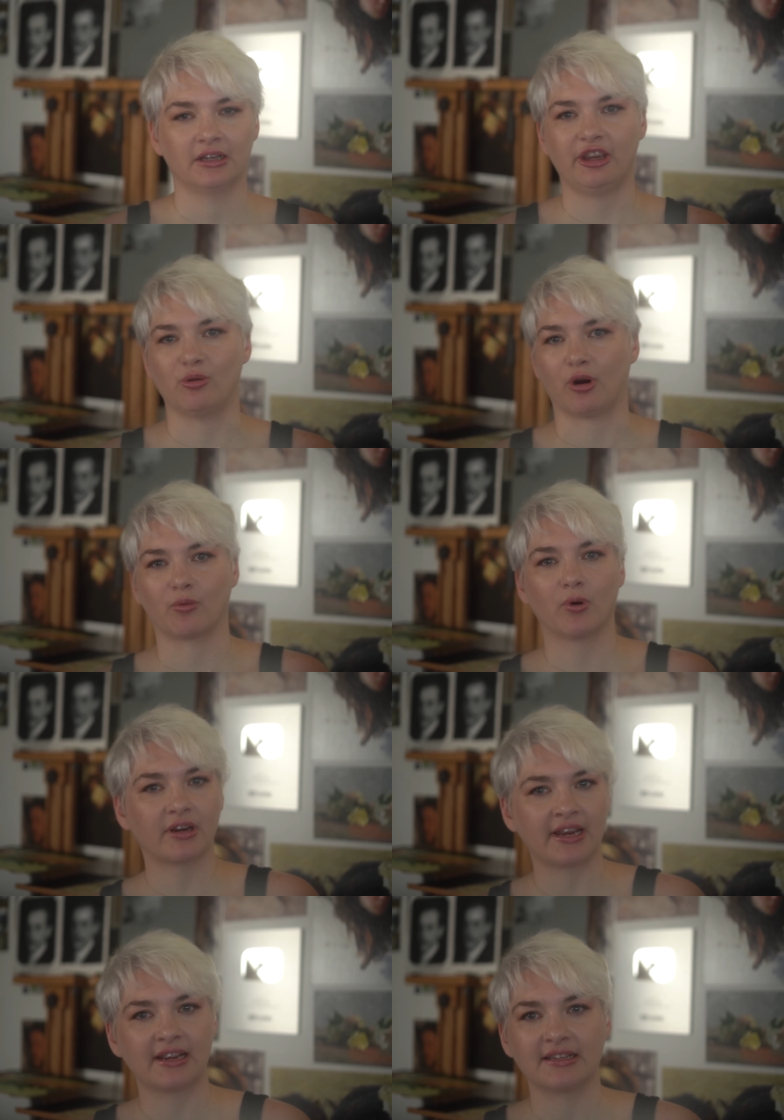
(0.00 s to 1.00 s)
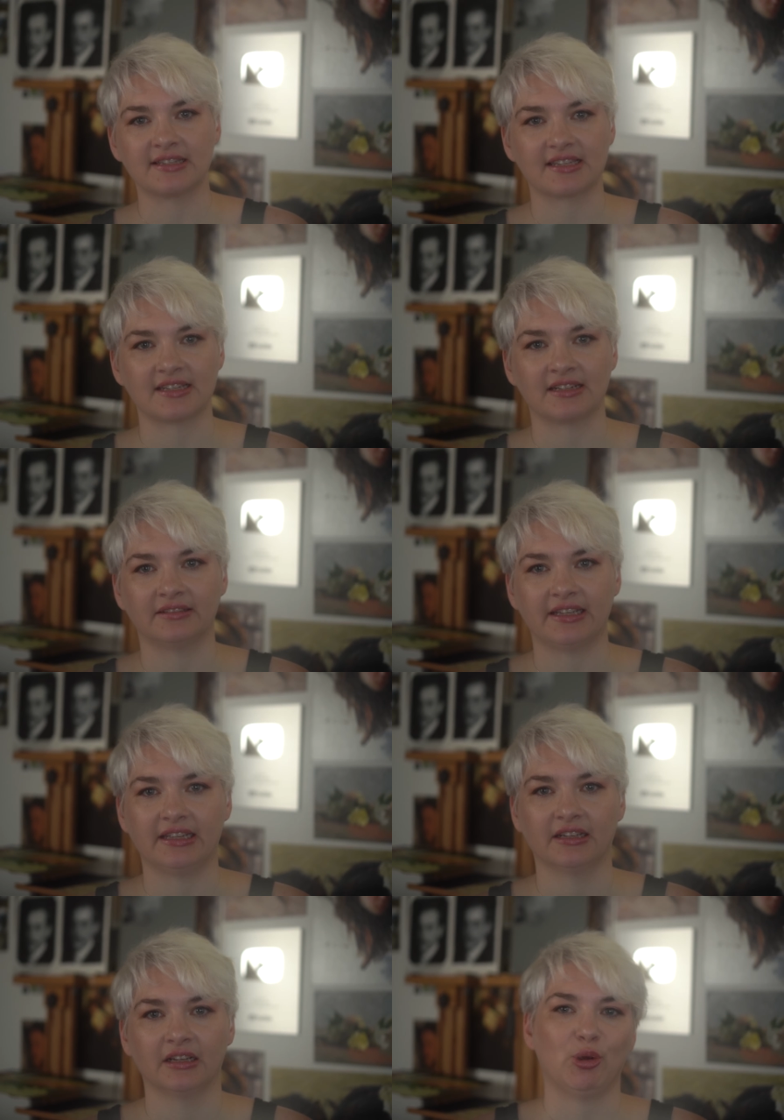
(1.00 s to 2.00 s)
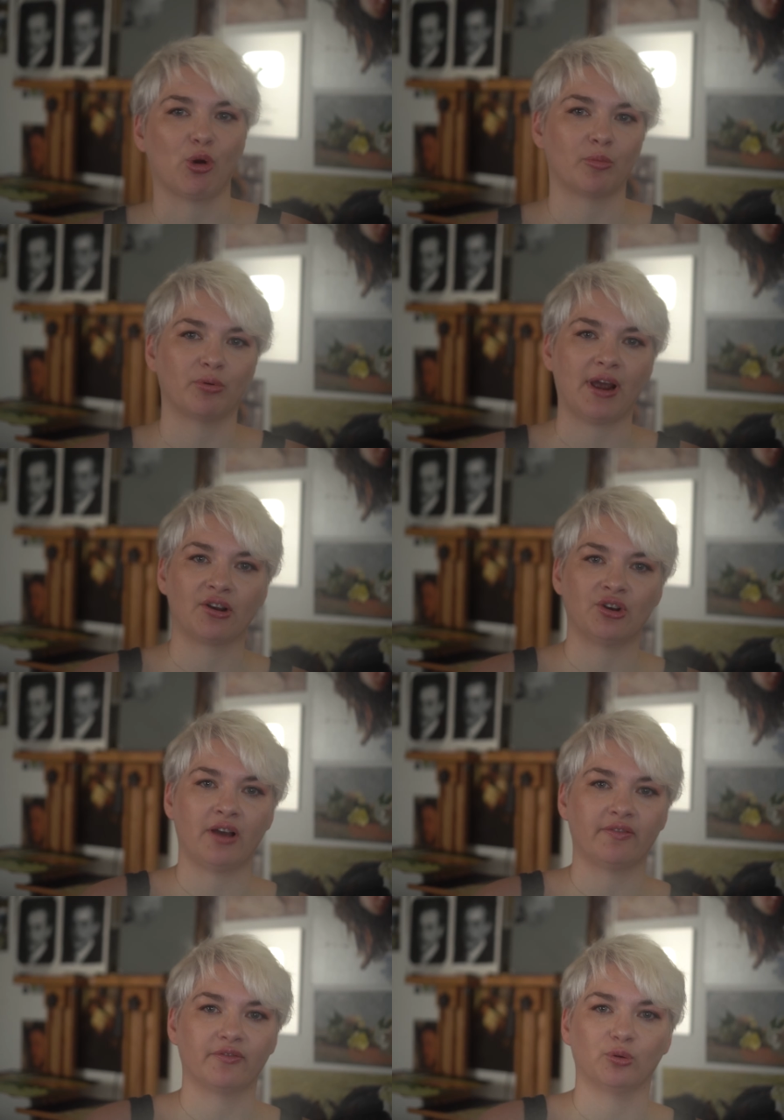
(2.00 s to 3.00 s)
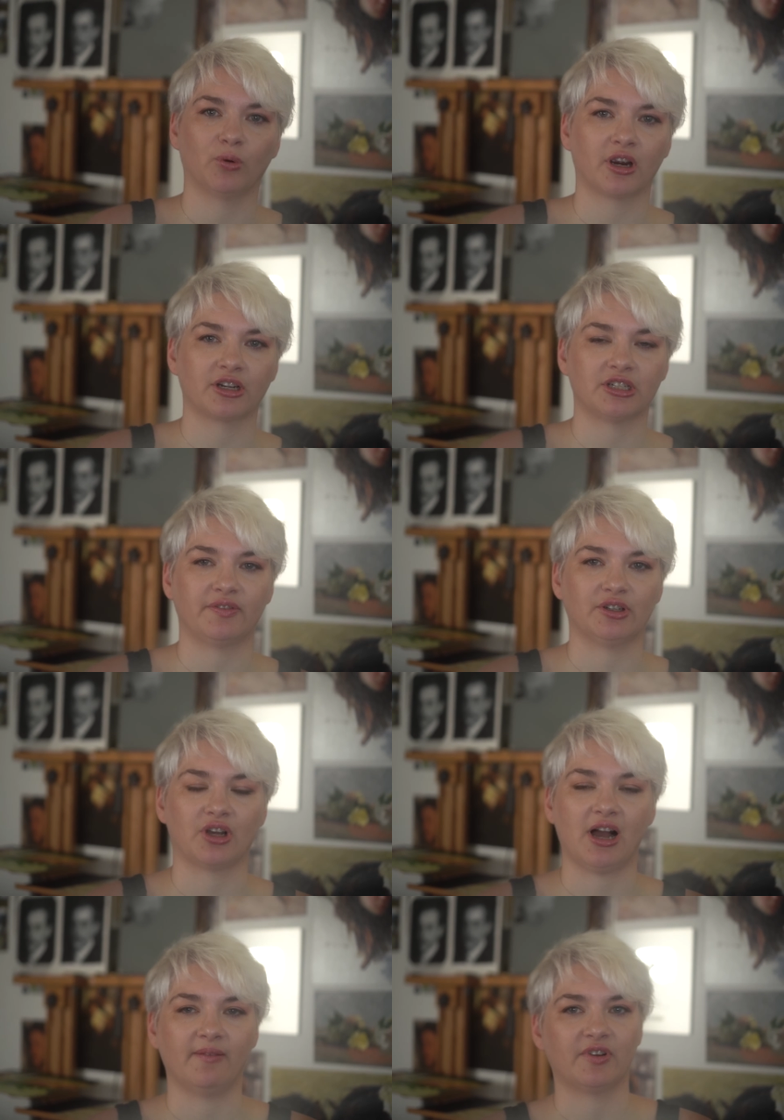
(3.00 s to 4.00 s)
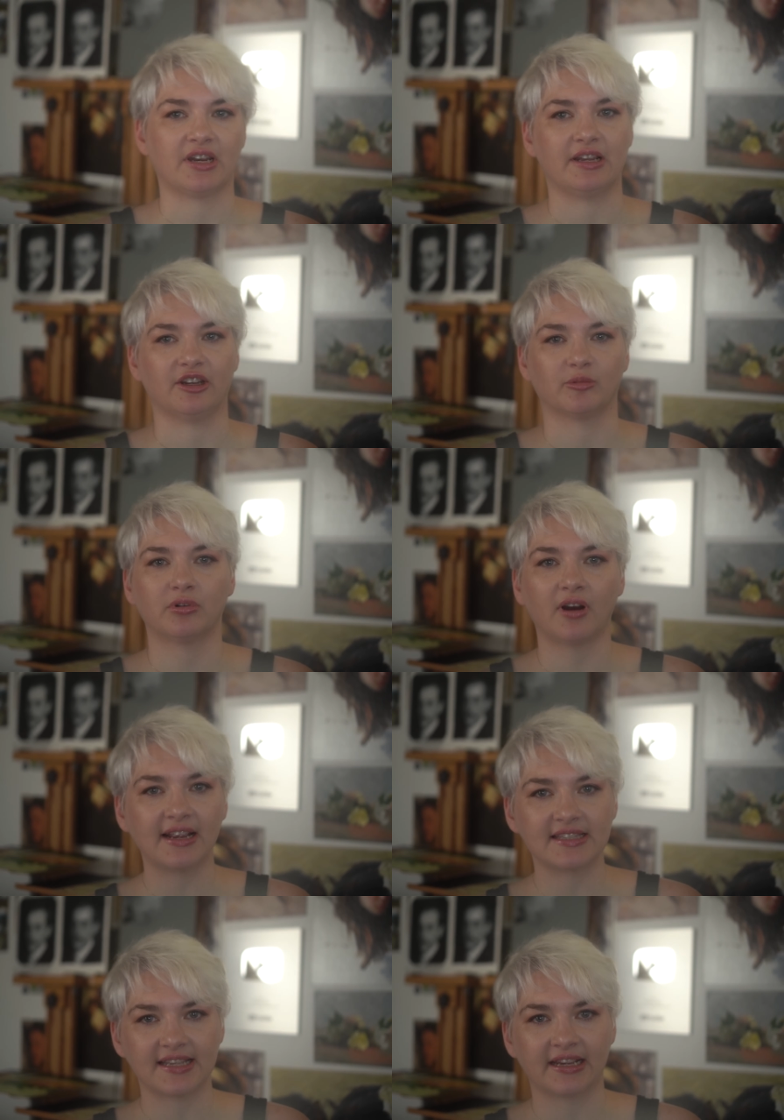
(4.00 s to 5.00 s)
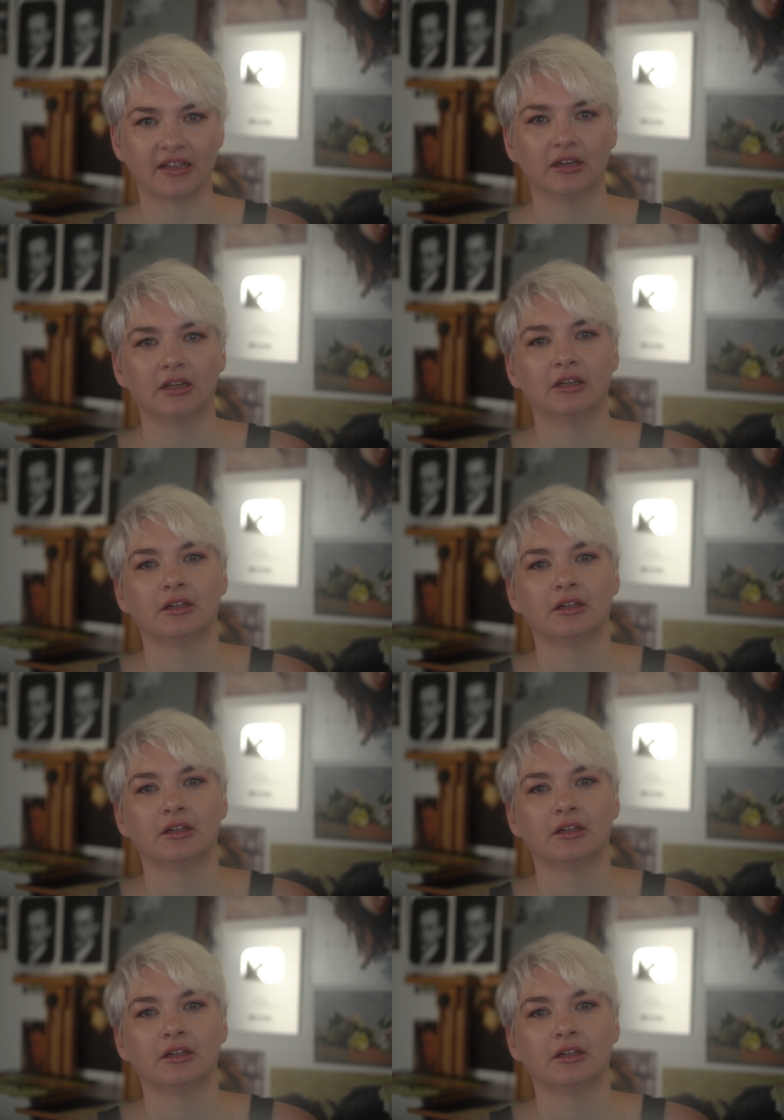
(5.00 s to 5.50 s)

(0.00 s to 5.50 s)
you aren't working consistently, you aren't proud enough of the work to feel confident in your pricing.